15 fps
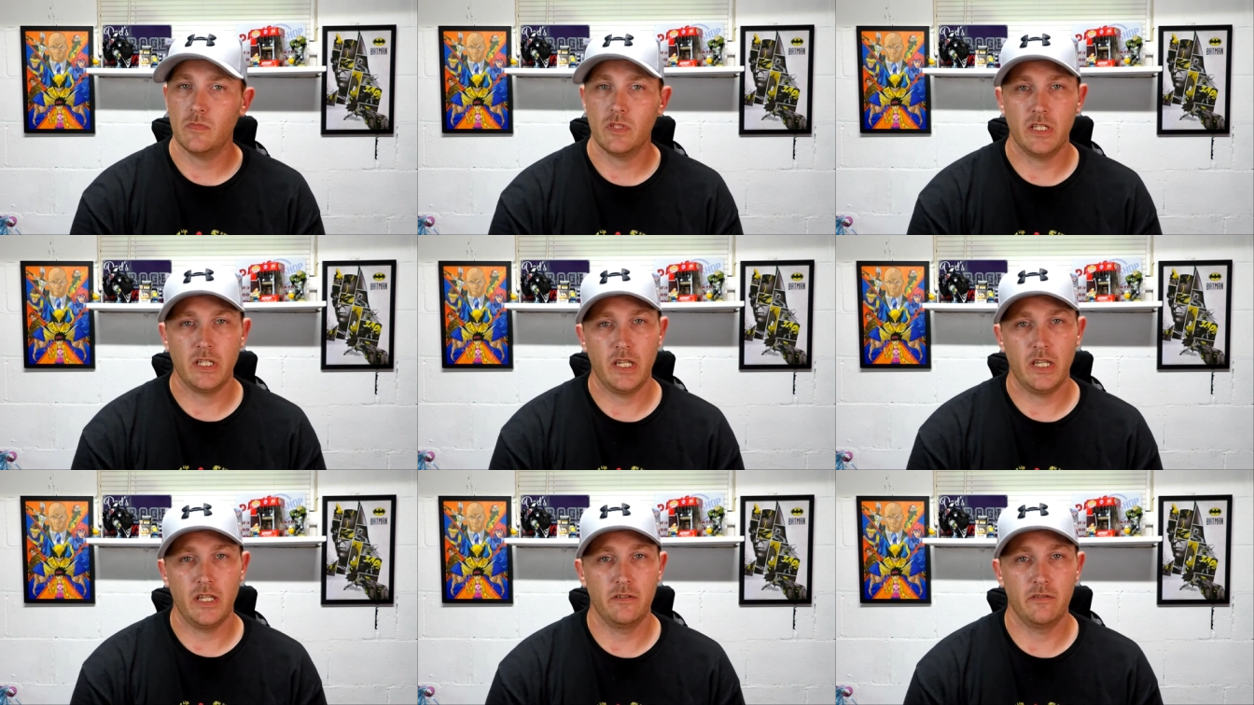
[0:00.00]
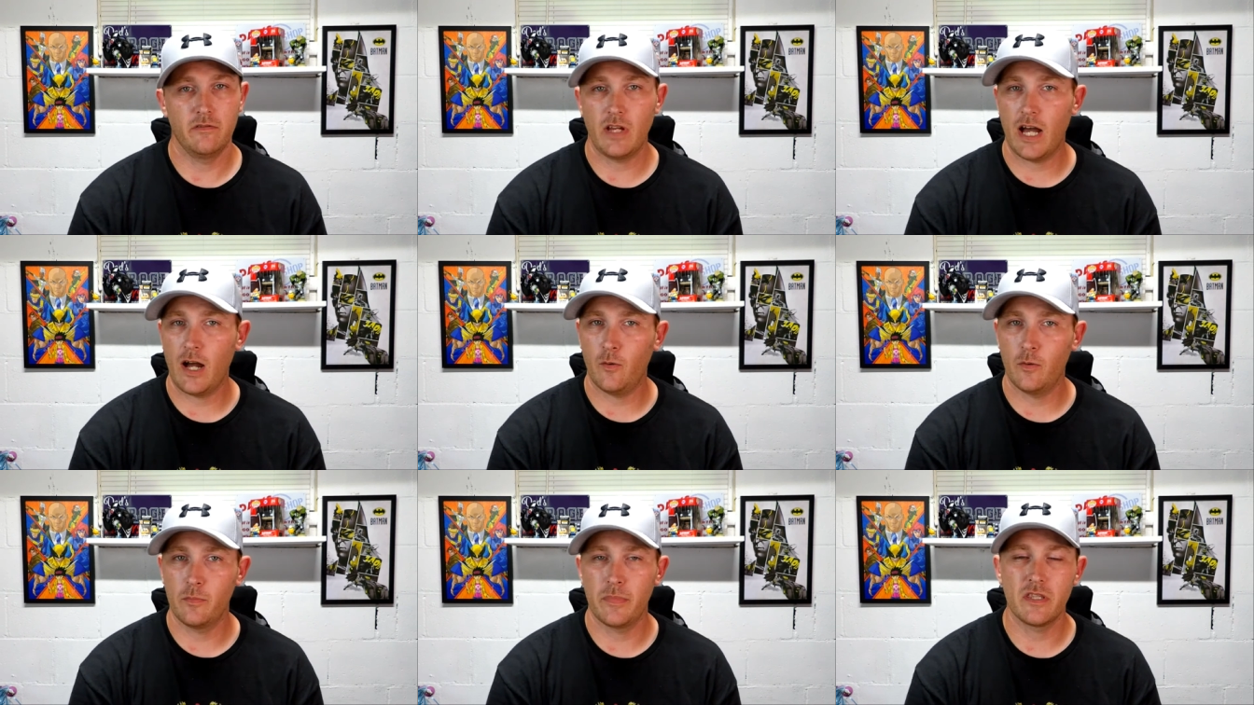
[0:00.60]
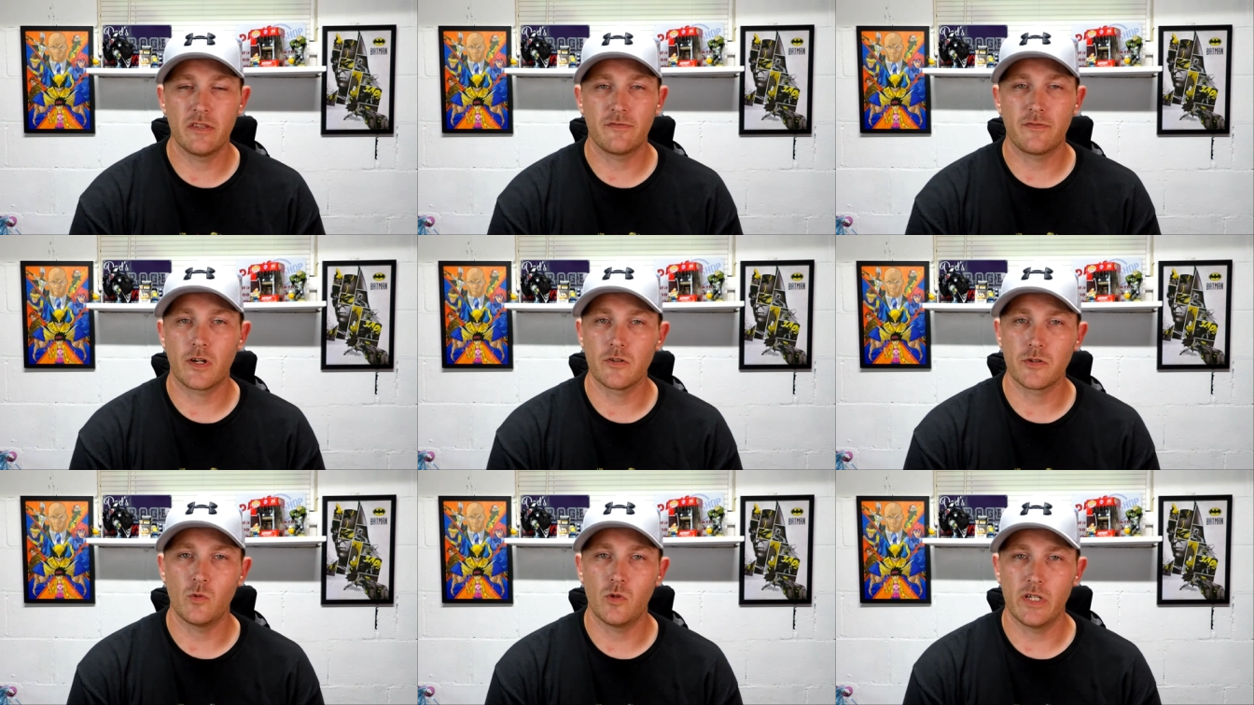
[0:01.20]
and I would be the
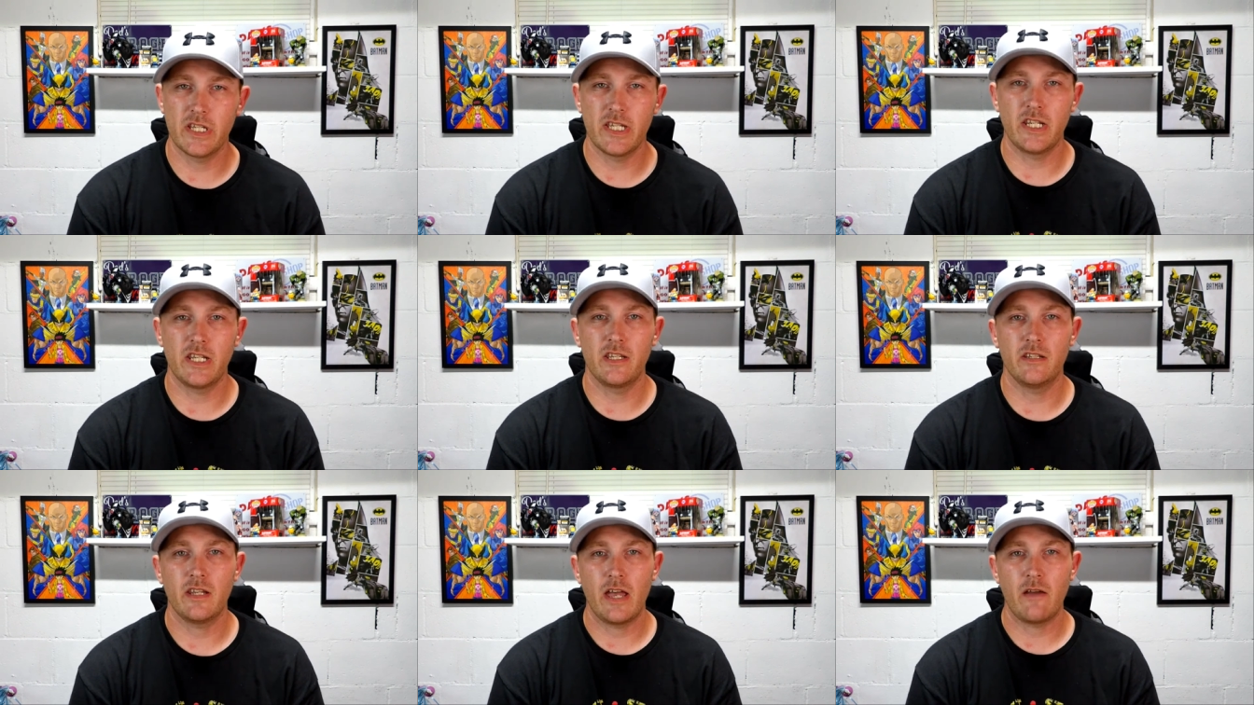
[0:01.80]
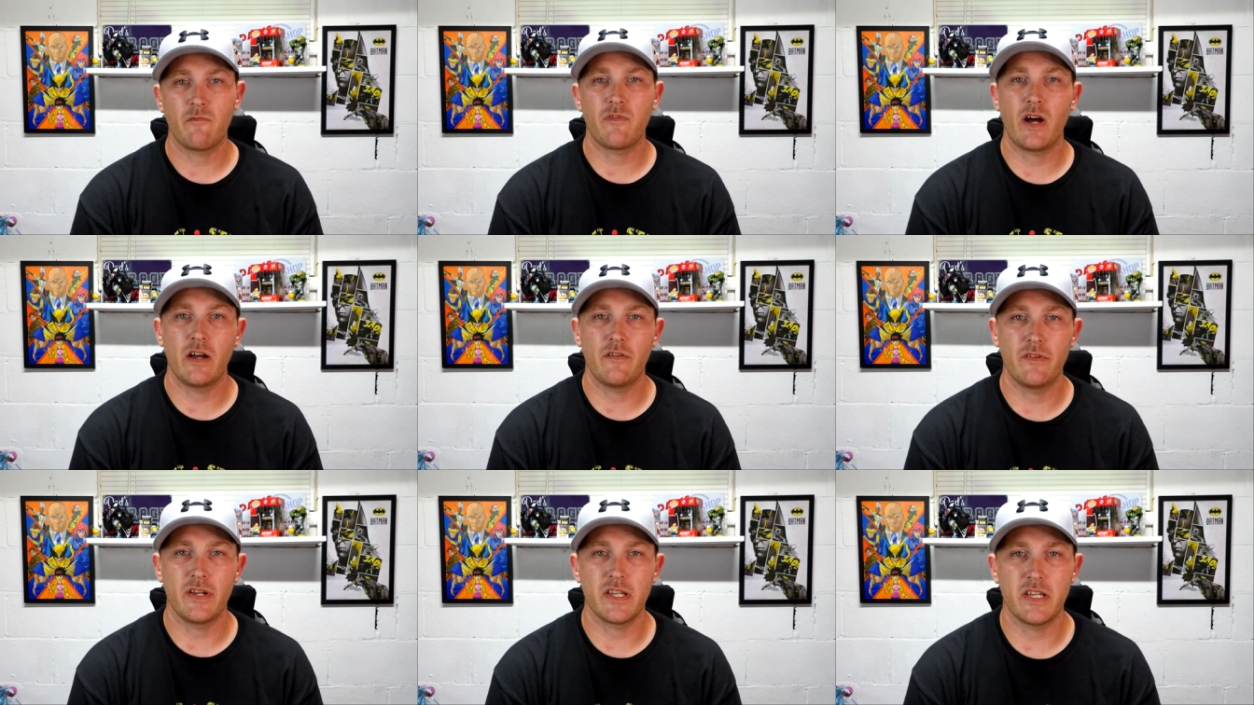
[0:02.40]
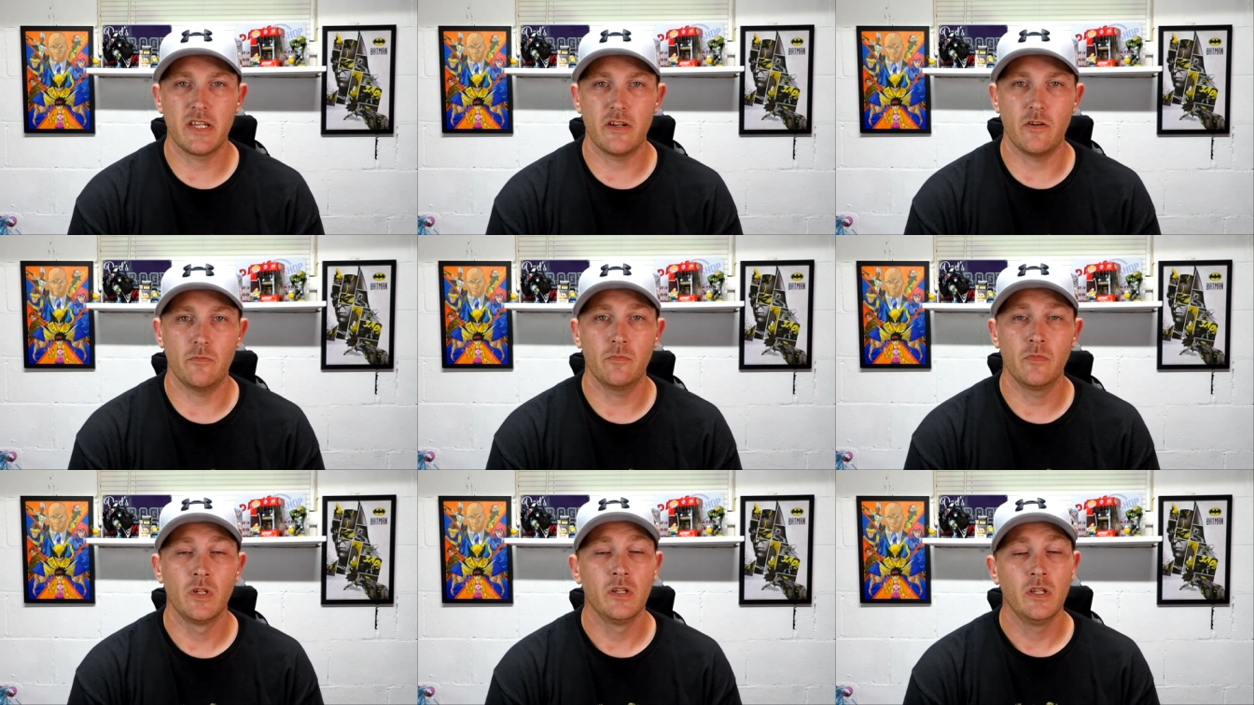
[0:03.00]
first one in it at 5
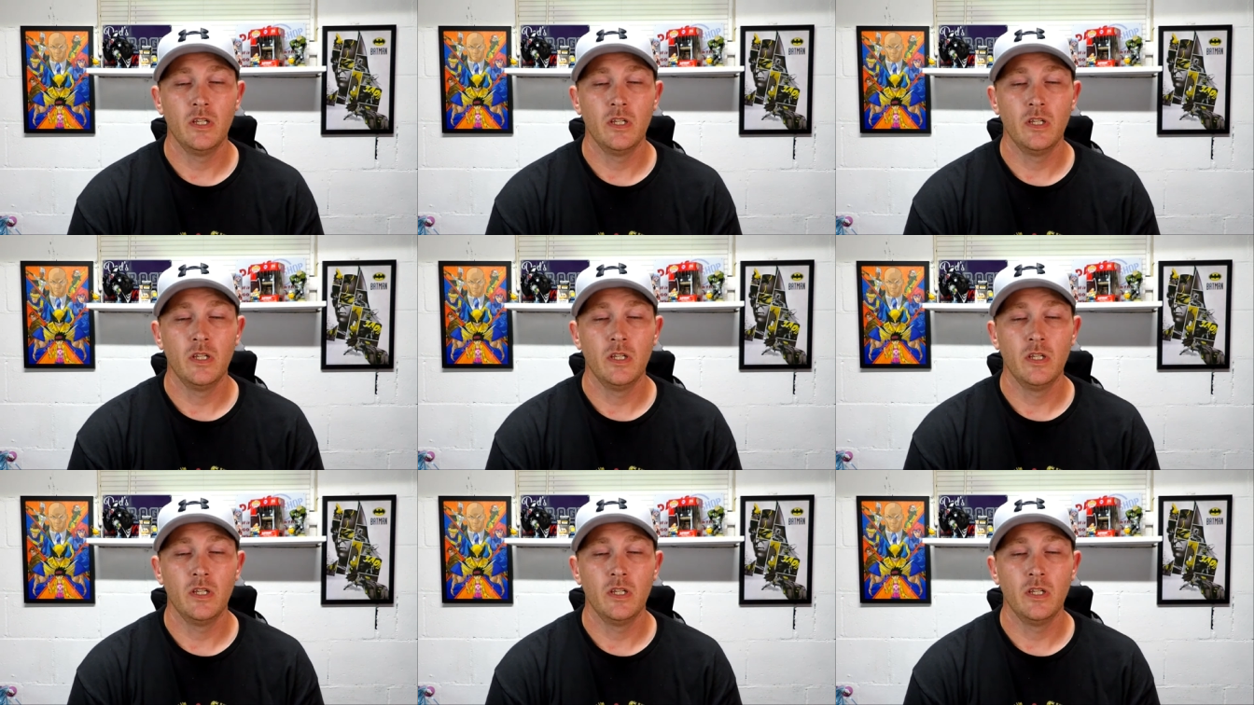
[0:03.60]
a.m.